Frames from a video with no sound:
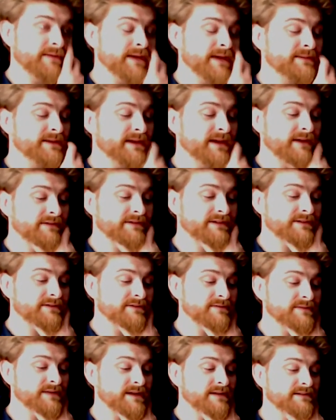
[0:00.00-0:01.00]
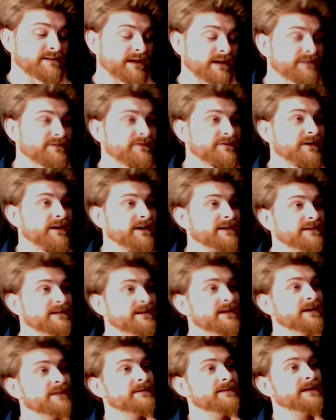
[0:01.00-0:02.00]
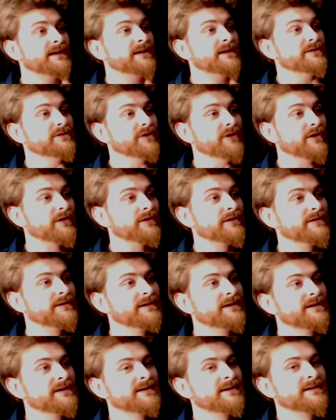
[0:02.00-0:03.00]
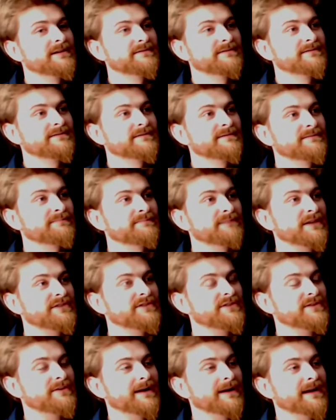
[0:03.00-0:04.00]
Maybe the heretic Doomsayer does fight, but in a non-punchy